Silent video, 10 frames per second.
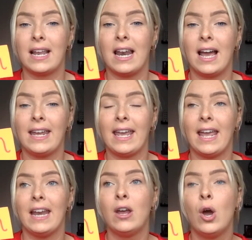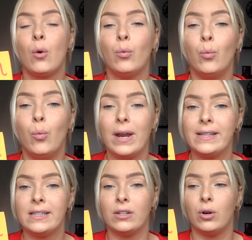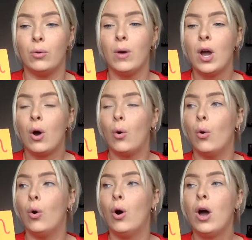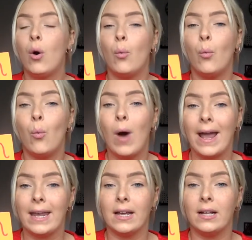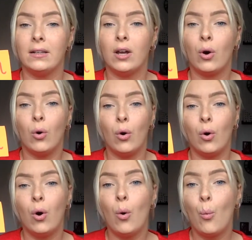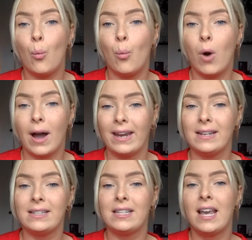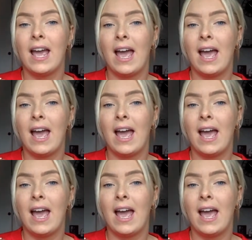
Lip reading: like in whistle or whale or white.